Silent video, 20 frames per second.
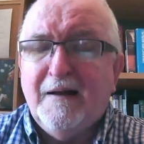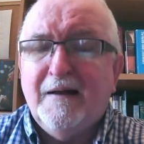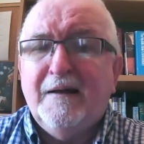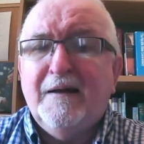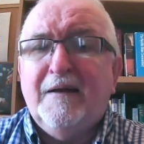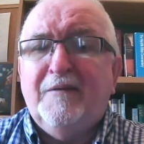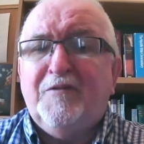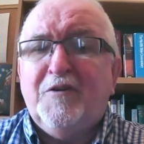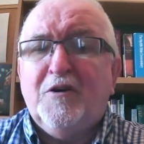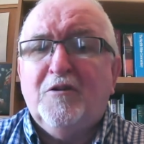
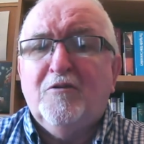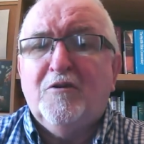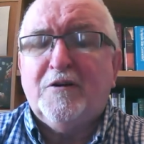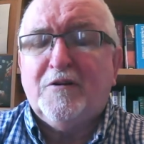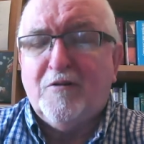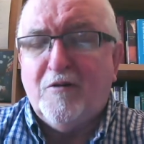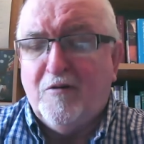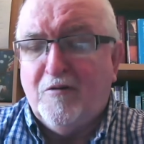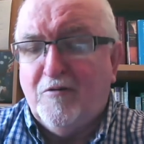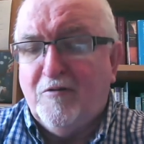if you
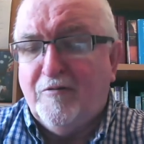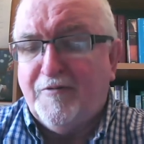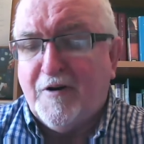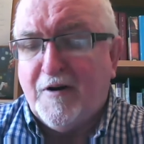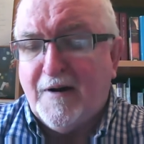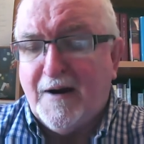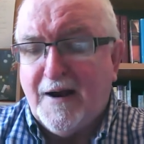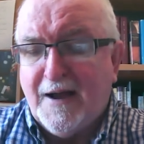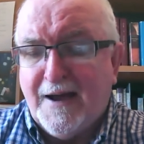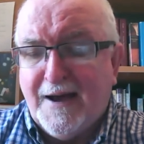look
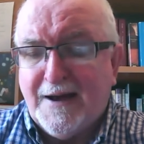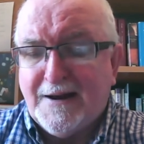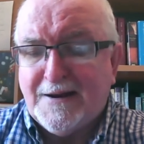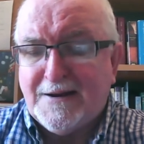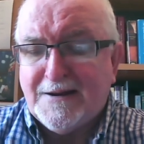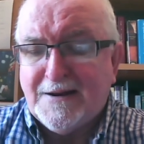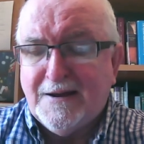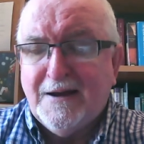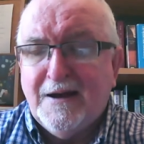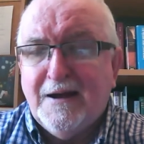over
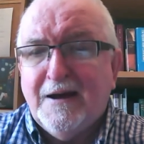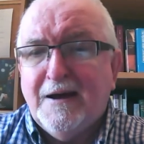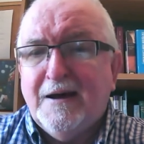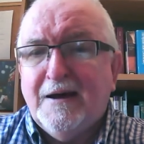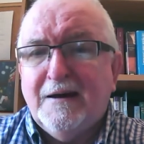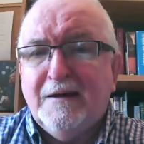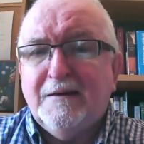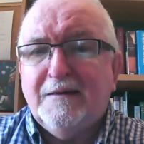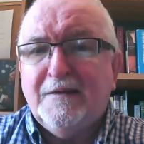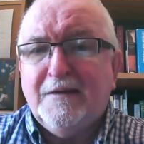at
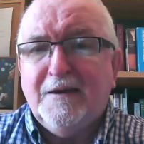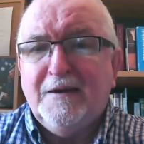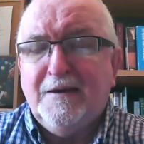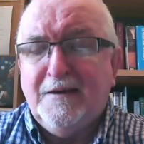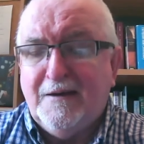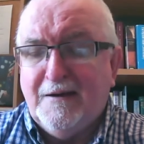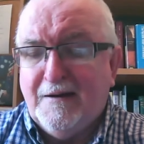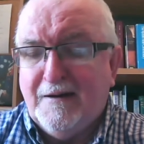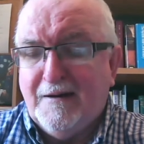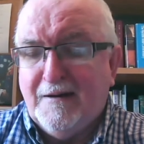
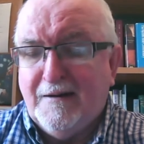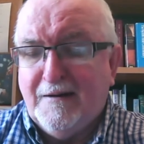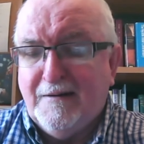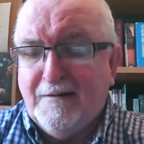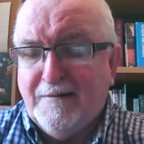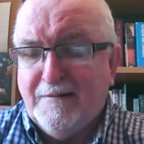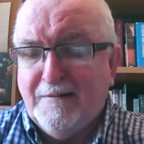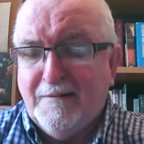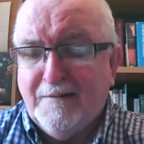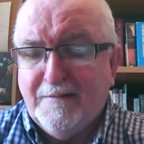the uh,
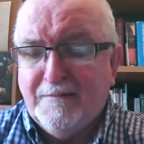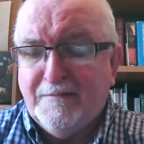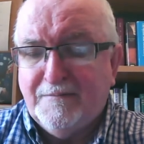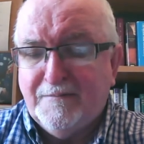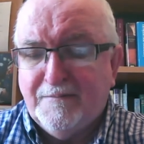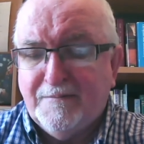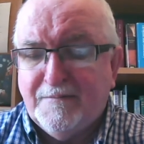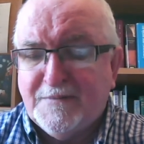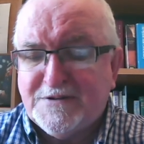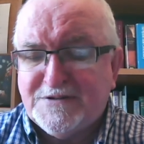
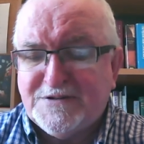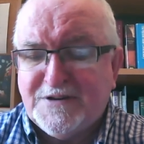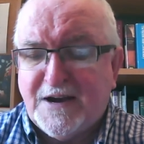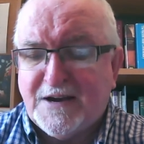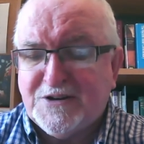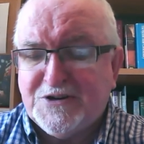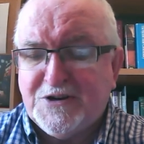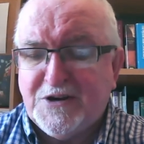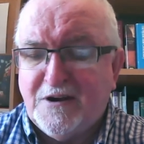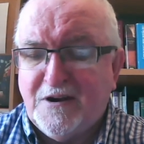
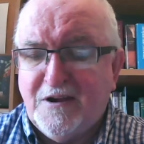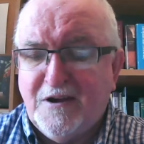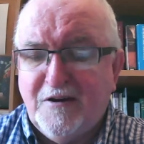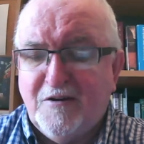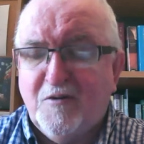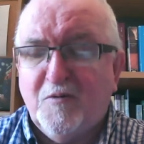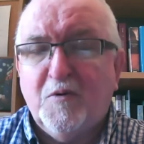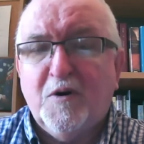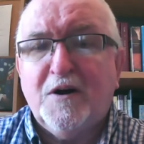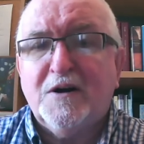section
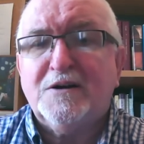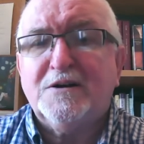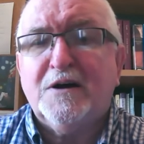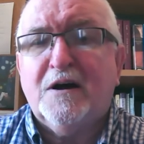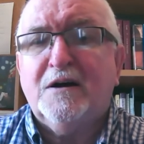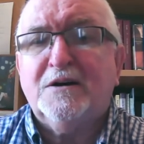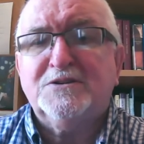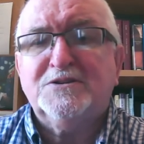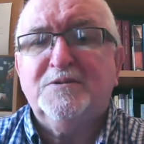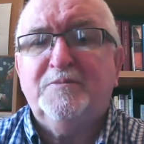here where it
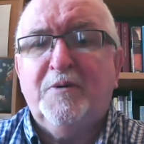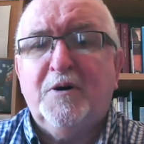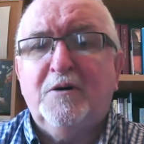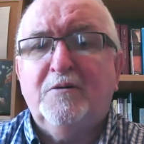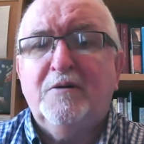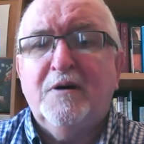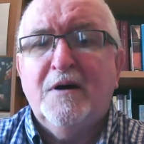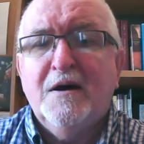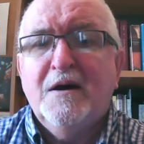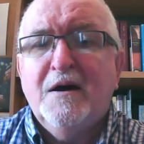talks
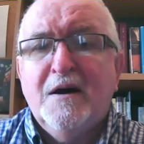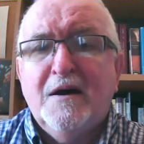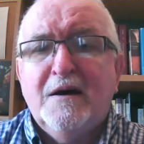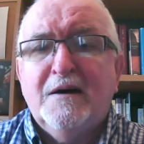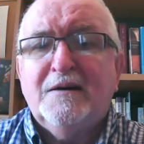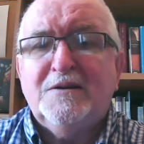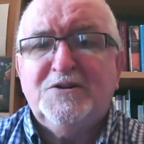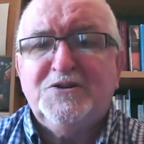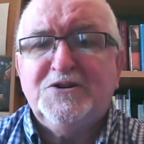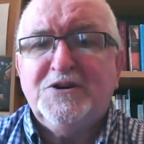about
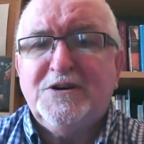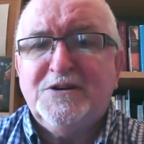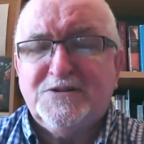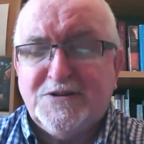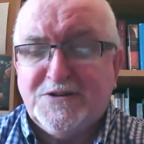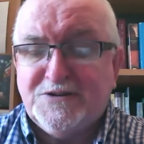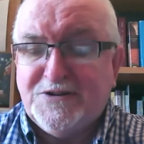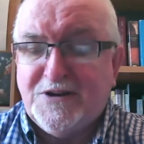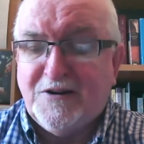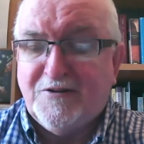
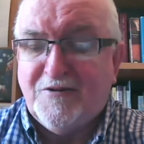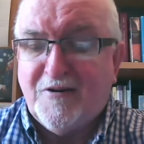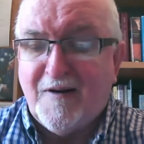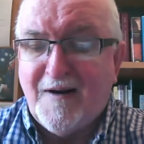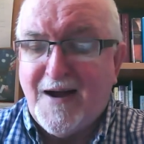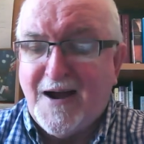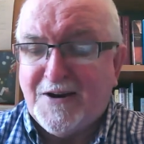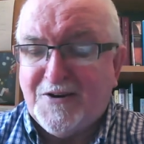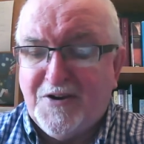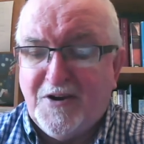Jesus
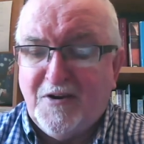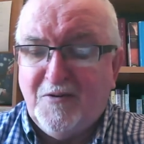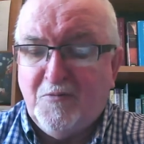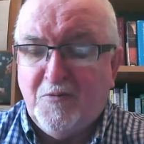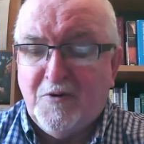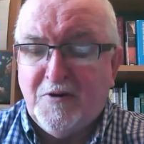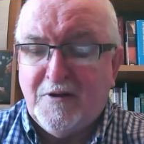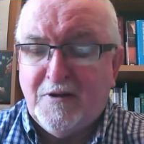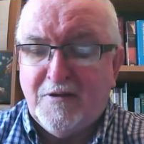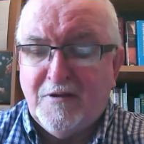interacting
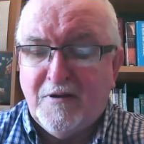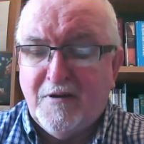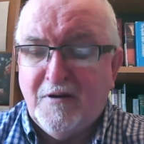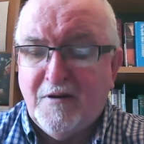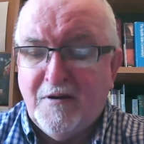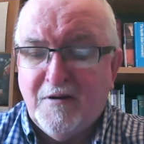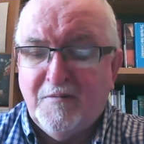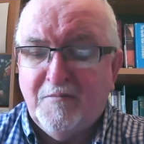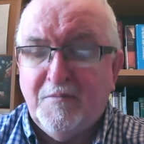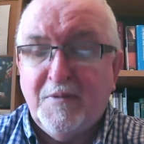with
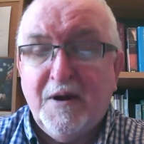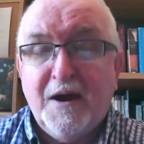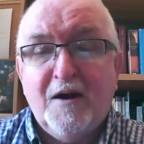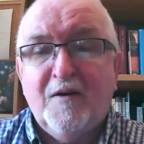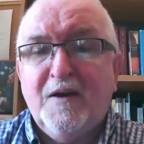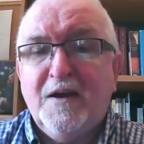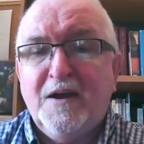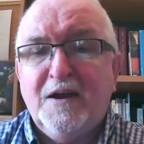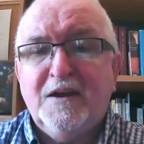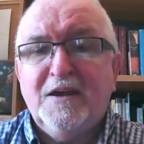
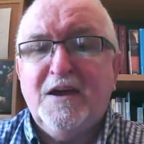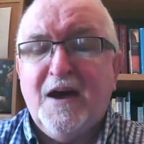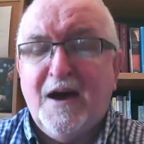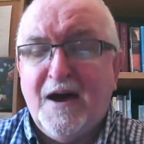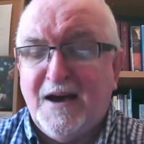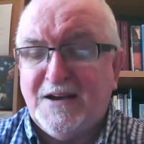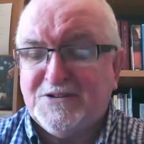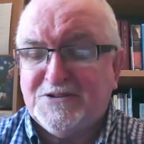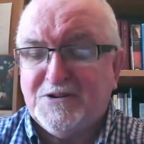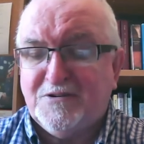Mary, and he
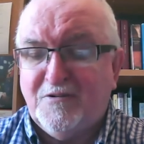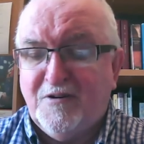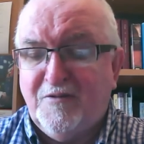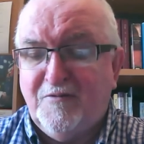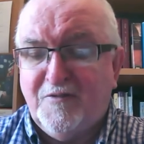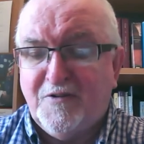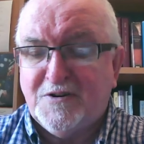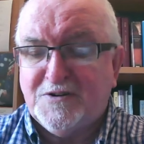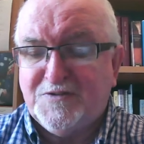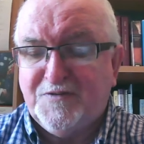asks her in
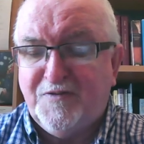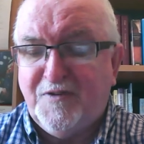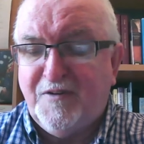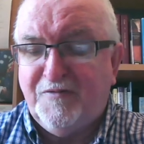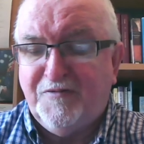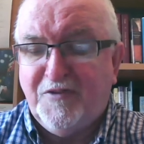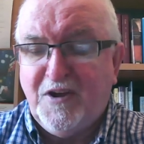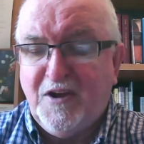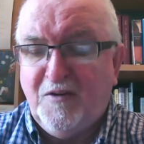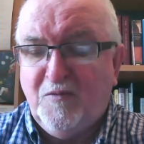verse
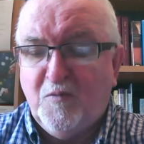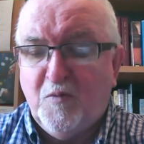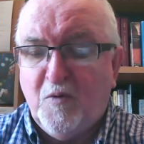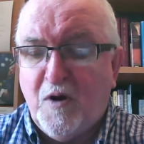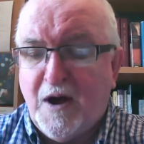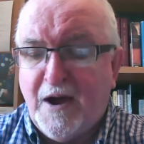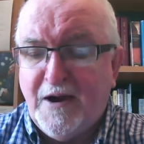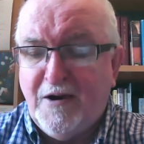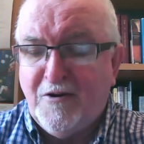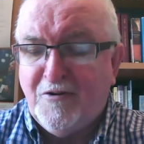15,
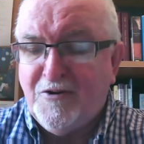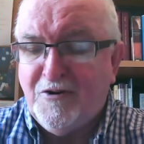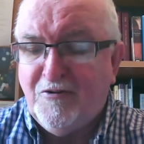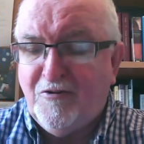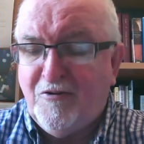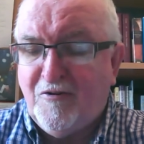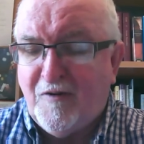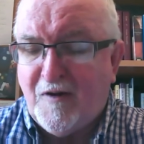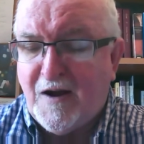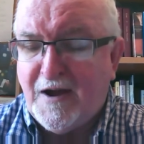Why are you
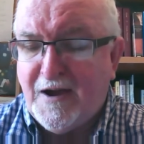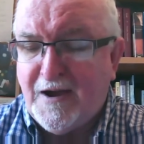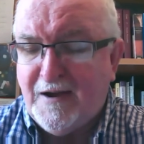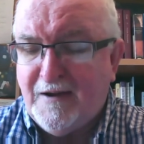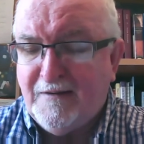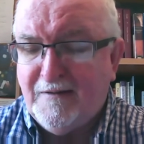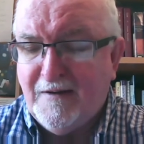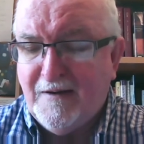crying?